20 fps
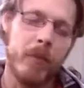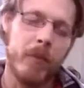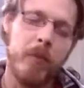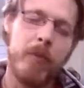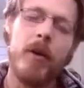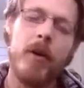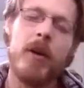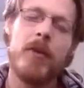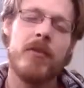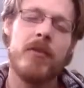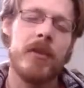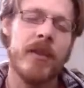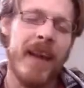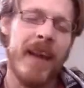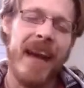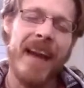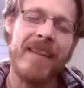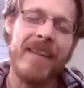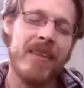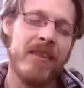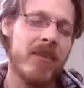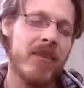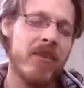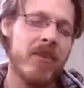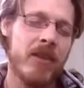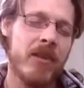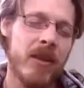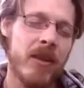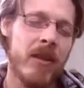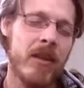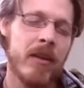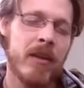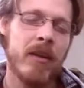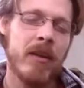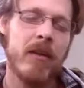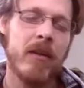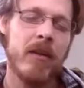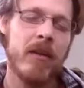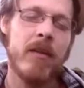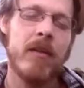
bursting at the seams.